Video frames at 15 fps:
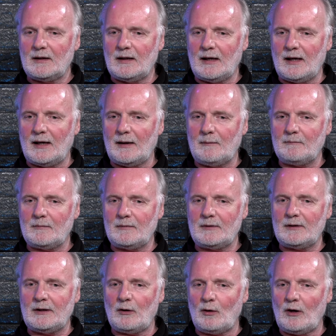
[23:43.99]
lot
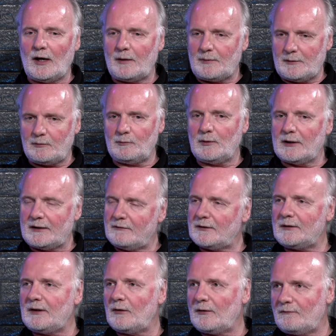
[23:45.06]
of people believe
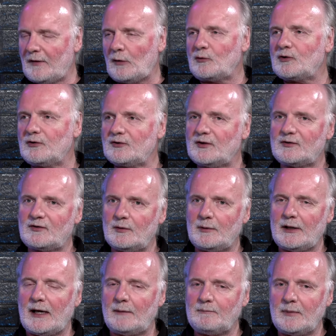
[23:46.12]
in, the voucher system
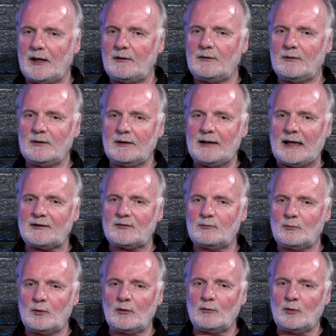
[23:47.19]
and that. But
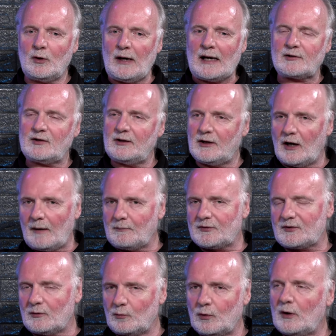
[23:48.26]
we're actually the
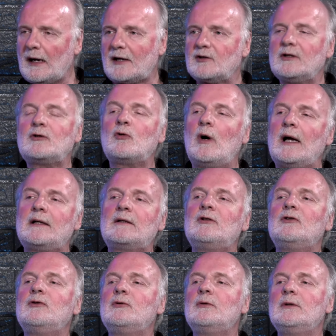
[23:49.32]
opposite. We're actually trying
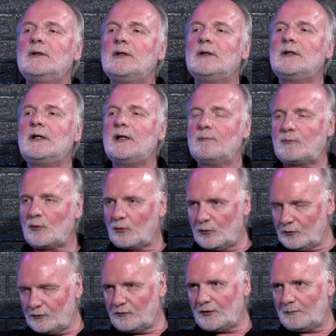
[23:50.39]
to
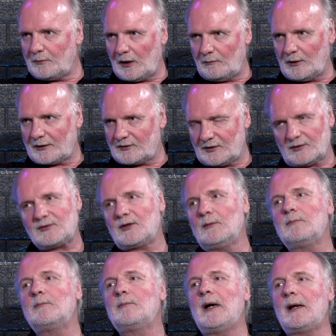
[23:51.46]
improve the public
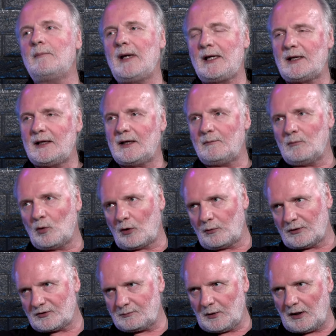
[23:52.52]
system by making it more
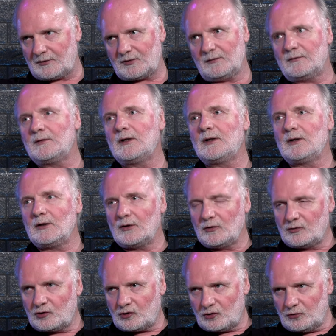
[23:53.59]
responsive
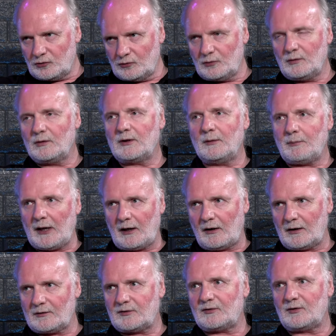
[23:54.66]
to the
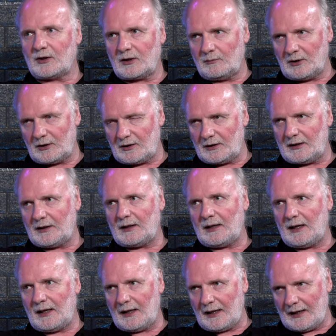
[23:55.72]
parents, the community,
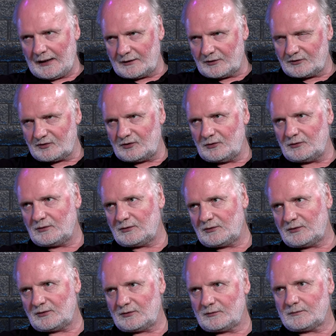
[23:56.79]
and the
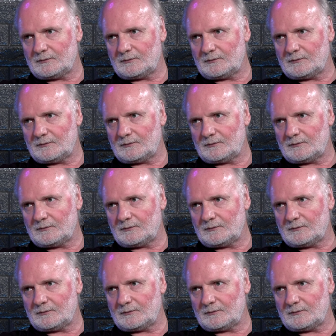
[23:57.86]
students.